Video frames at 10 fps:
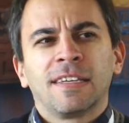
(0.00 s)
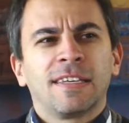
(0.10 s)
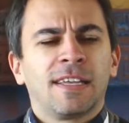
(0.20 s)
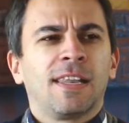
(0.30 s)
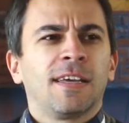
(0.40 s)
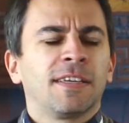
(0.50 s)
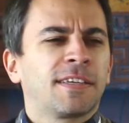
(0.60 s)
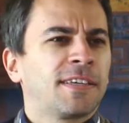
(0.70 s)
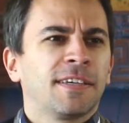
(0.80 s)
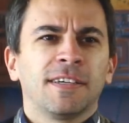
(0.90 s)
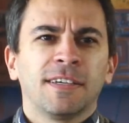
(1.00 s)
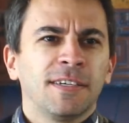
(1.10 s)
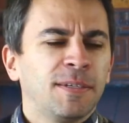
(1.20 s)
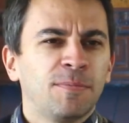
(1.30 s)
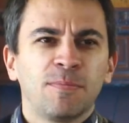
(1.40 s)
Yeah, like
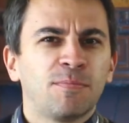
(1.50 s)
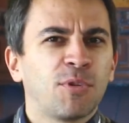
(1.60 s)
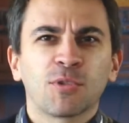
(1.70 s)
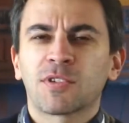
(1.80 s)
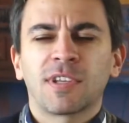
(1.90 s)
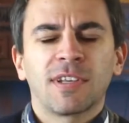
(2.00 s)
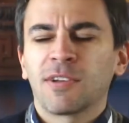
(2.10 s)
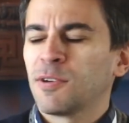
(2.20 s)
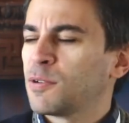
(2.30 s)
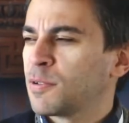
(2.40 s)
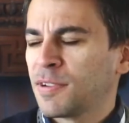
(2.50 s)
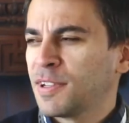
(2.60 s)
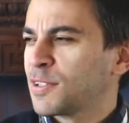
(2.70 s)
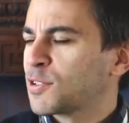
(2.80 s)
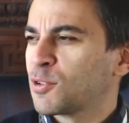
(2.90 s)
posting on
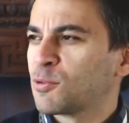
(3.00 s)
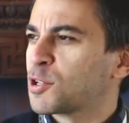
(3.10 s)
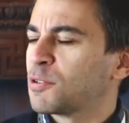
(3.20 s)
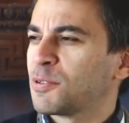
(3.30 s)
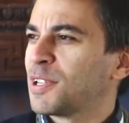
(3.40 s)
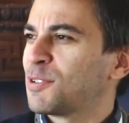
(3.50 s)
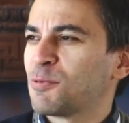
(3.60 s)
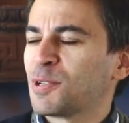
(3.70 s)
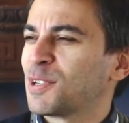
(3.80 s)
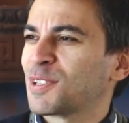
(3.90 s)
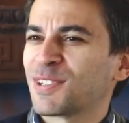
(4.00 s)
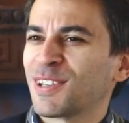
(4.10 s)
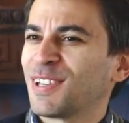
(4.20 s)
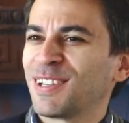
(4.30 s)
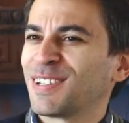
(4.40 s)
social networks
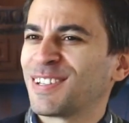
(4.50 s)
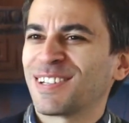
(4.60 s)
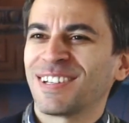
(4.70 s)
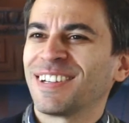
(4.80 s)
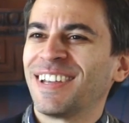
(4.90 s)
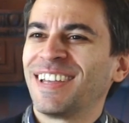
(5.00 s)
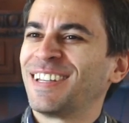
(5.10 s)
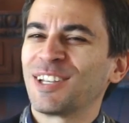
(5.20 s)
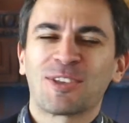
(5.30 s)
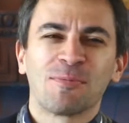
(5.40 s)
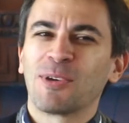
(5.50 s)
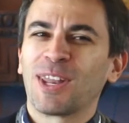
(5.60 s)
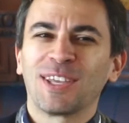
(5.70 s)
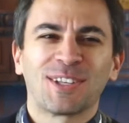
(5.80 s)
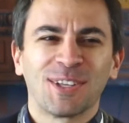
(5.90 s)
and
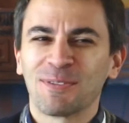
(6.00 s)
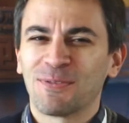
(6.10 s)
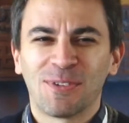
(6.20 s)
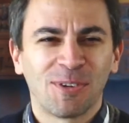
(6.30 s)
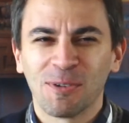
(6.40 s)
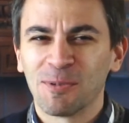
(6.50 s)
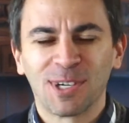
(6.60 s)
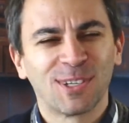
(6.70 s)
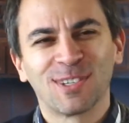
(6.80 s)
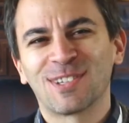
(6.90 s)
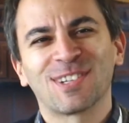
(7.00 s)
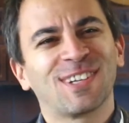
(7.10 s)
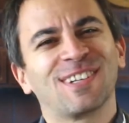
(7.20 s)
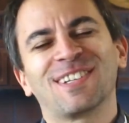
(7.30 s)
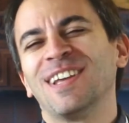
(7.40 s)
accumulating followers
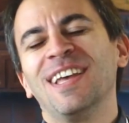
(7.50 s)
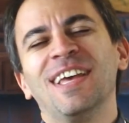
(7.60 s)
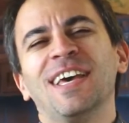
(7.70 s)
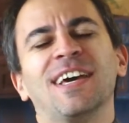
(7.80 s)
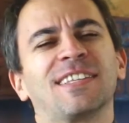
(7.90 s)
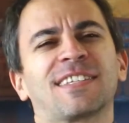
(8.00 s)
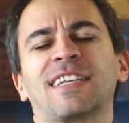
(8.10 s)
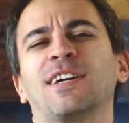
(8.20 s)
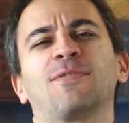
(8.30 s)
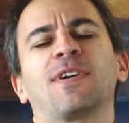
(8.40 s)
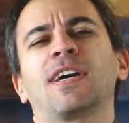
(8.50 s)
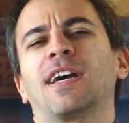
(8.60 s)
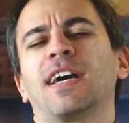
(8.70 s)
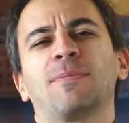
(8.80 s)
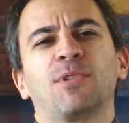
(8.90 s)
and stuff.
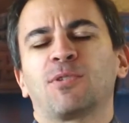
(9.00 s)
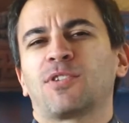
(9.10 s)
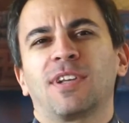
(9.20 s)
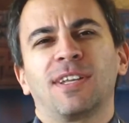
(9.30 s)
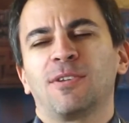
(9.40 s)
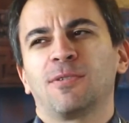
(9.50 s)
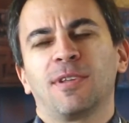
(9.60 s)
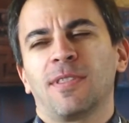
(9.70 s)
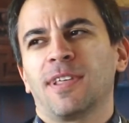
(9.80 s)
I'm not really good at